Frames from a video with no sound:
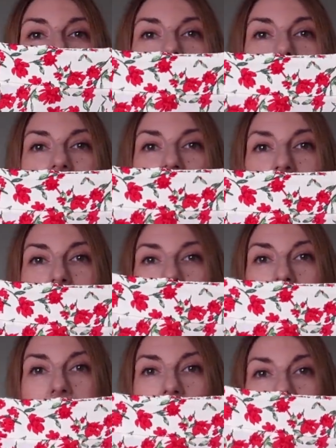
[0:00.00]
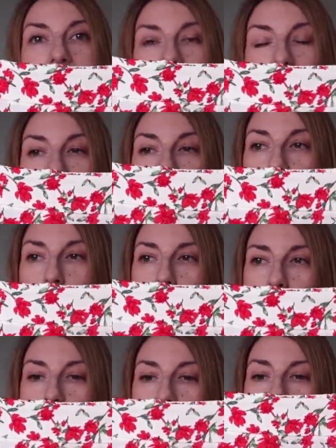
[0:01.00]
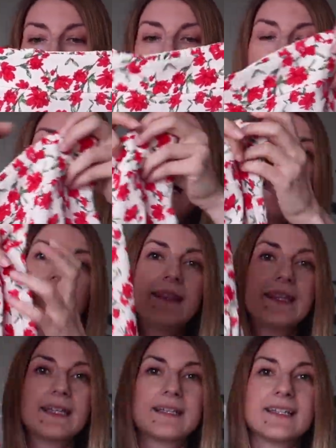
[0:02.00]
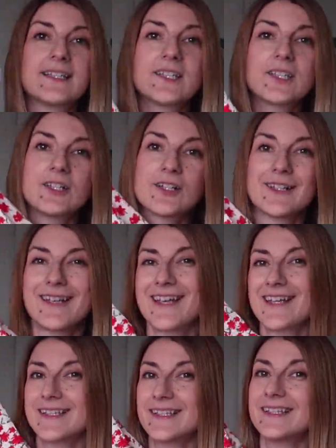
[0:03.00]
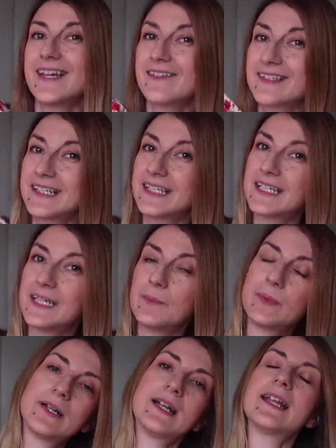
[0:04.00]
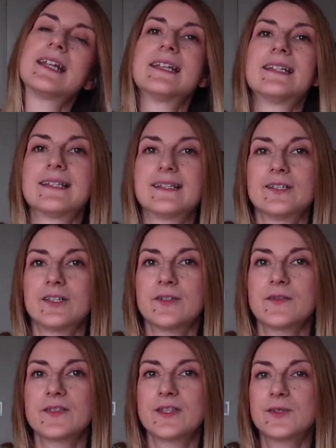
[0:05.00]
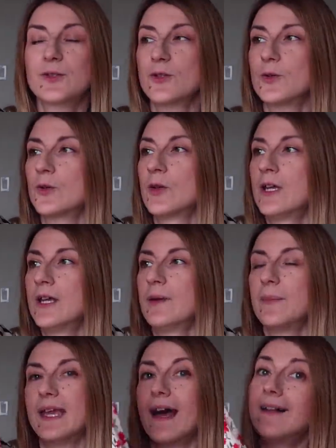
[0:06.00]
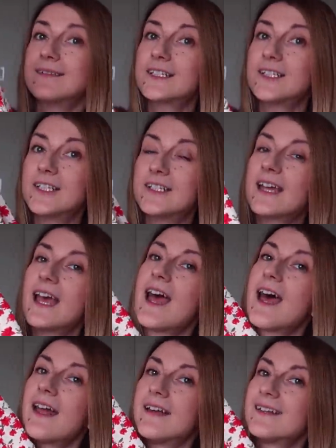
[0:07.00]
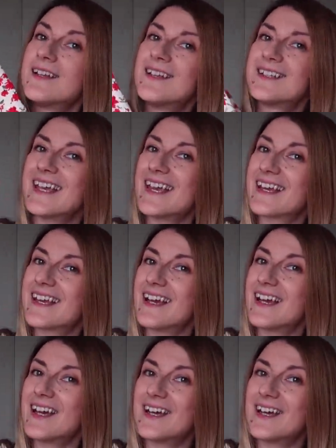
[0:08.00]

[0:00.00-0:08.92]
to take that ½ inch away. I think this skirt is definitely a keeper and it deserves to be altered and take